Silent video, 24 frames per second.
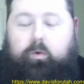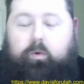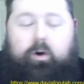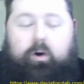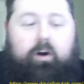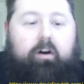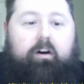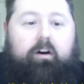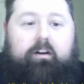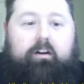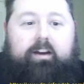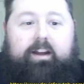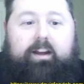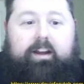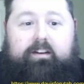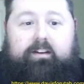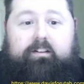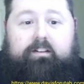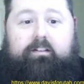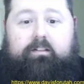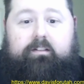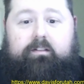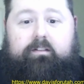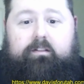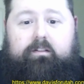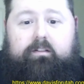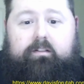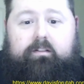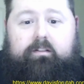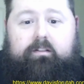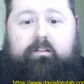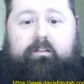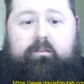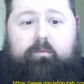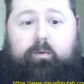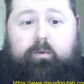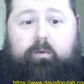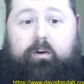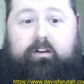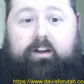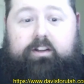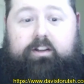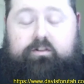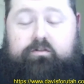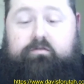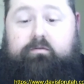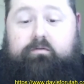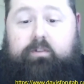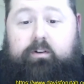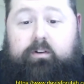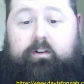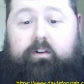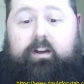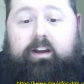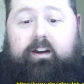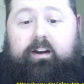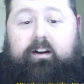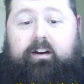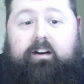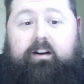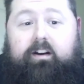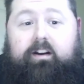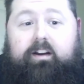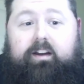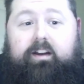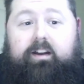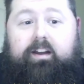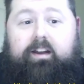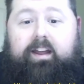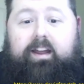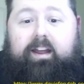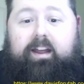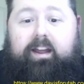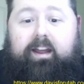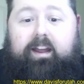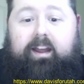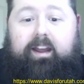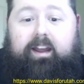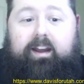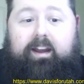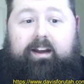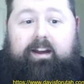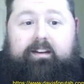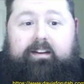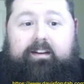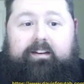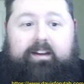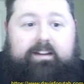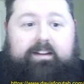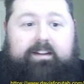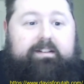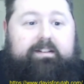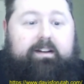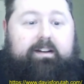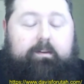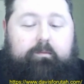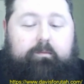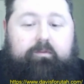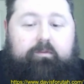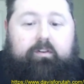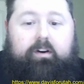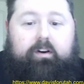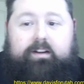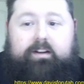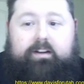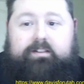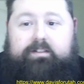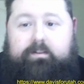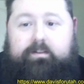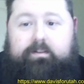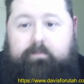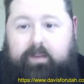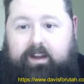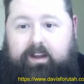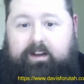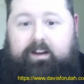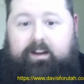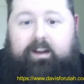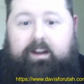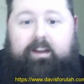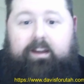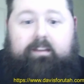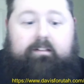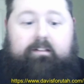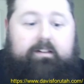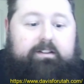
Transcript: all getting screwed here, and it's time for us to band together.